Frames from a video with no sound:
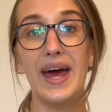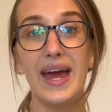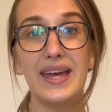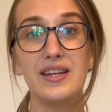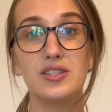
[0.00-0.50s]

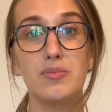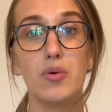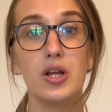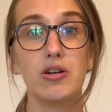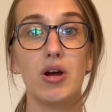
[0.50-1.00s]
hanging some
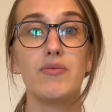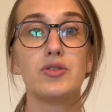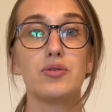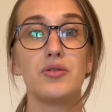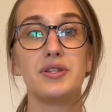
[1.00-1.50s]
monochrome
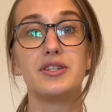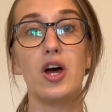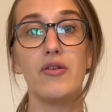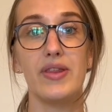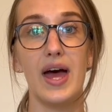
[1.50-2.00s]
resources
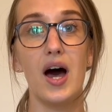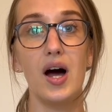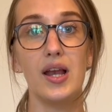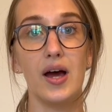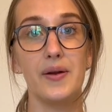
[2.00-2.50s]
over their
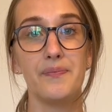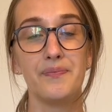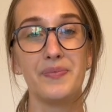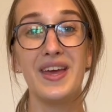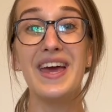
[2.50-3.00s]
eyeline.
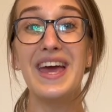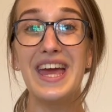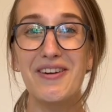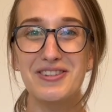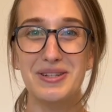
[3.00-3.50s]

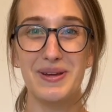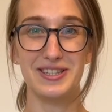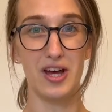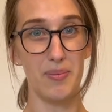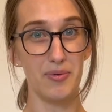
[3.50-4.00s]
Here are some
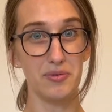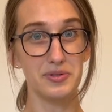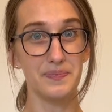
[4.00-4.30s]
examples.